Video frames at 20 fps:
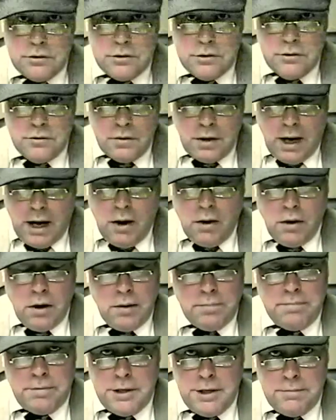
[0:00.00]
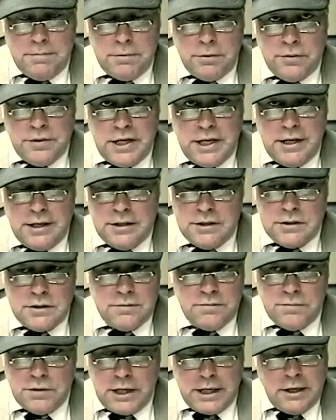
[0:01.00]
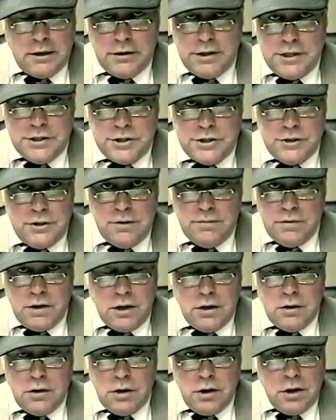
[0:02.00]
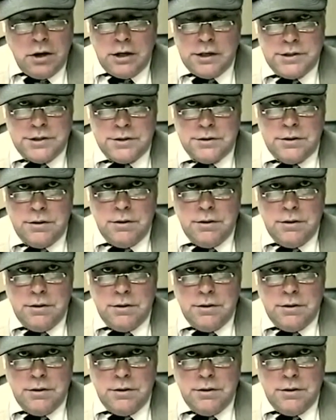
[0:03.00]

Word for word: to our people. That is a violation of our laws.